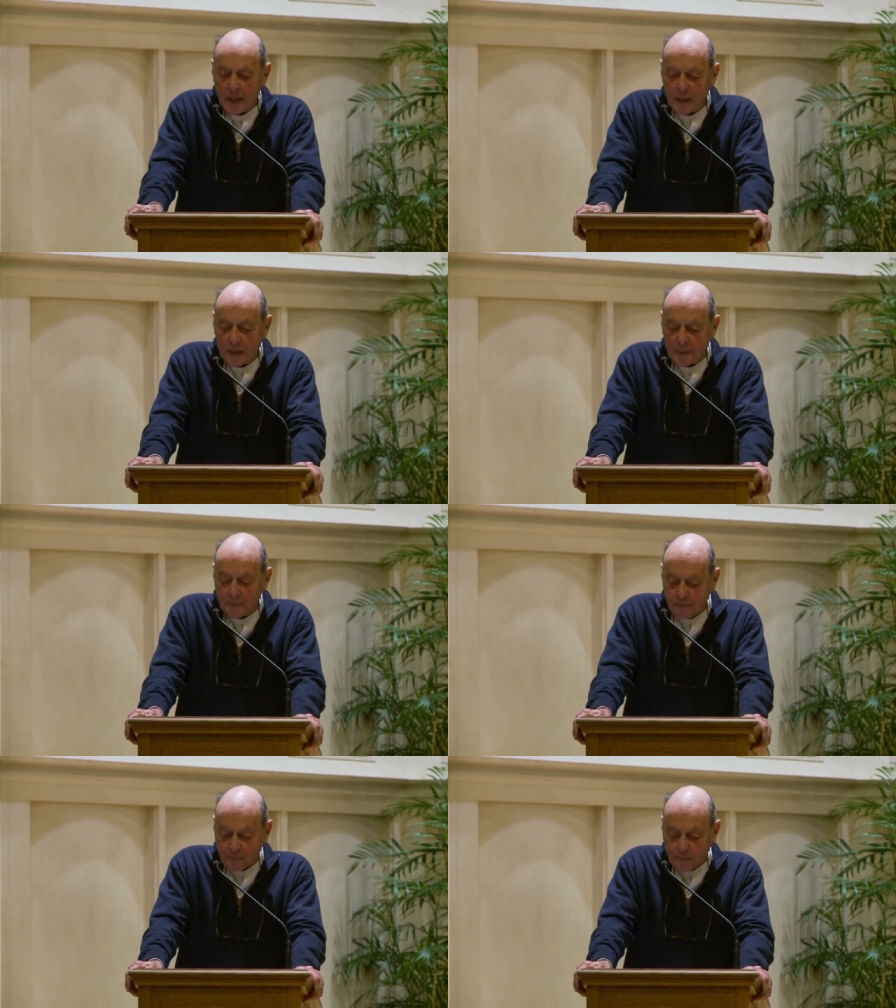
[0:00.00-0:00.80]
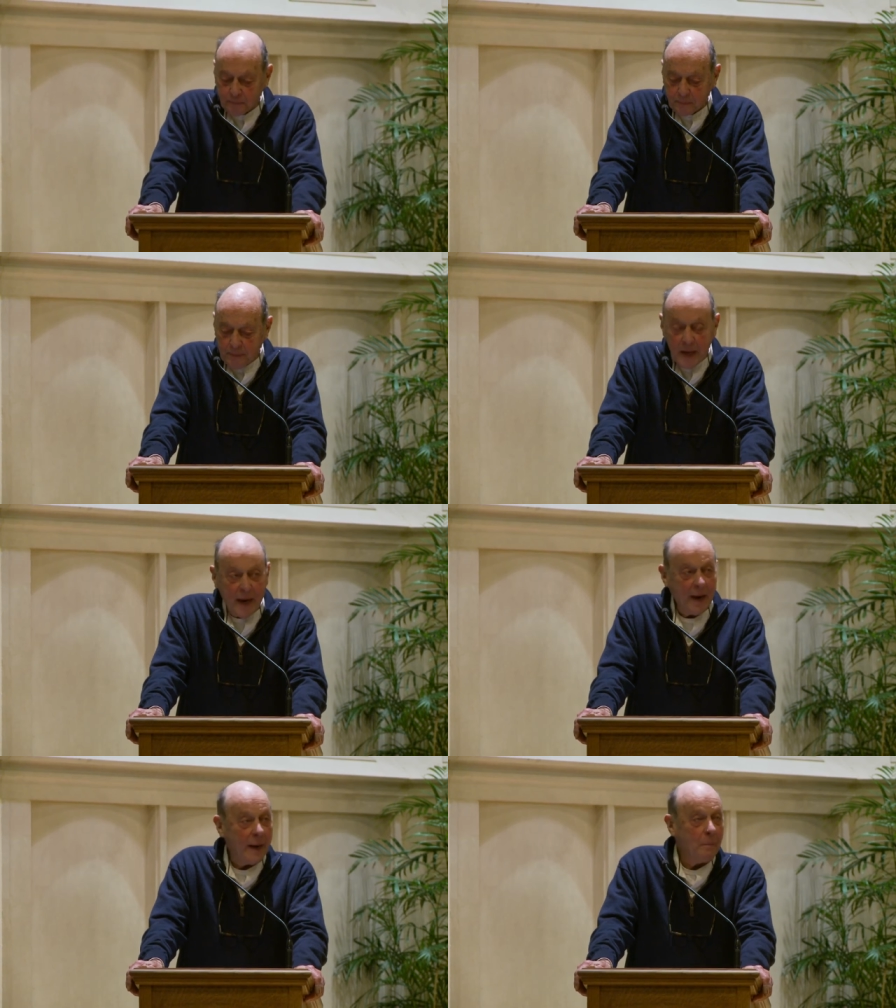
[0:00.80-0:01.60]
Um,
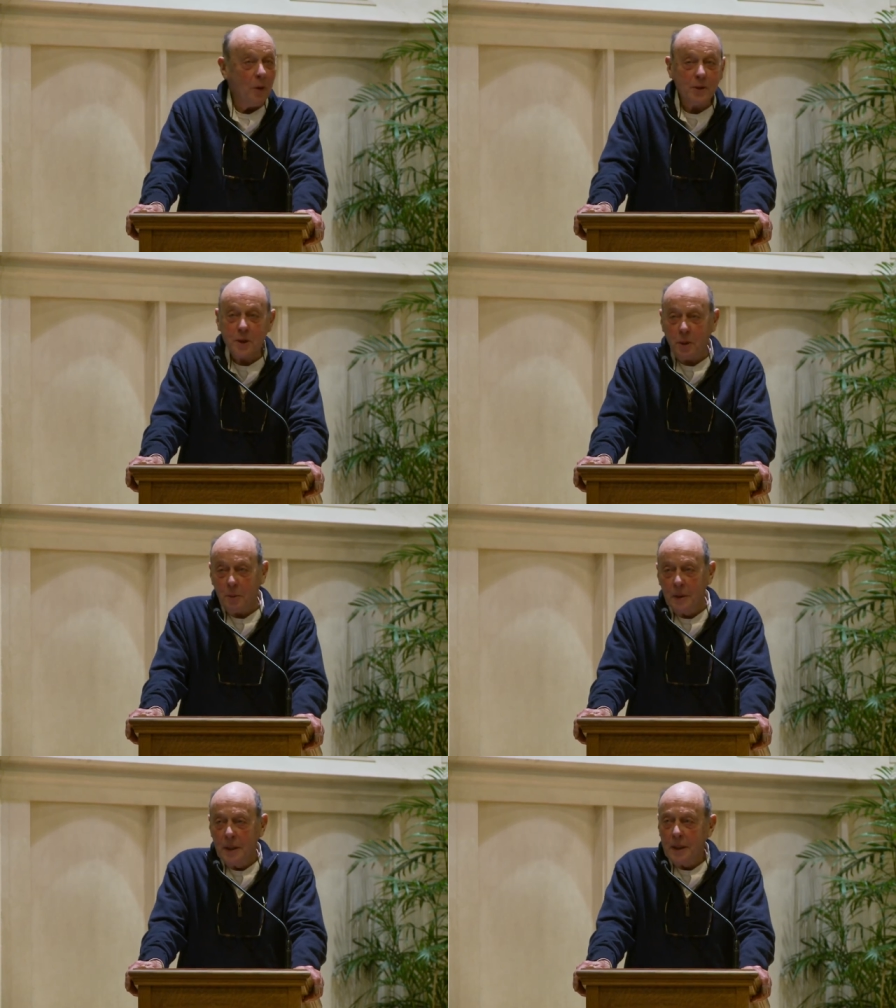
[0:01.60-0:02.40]
and I'm also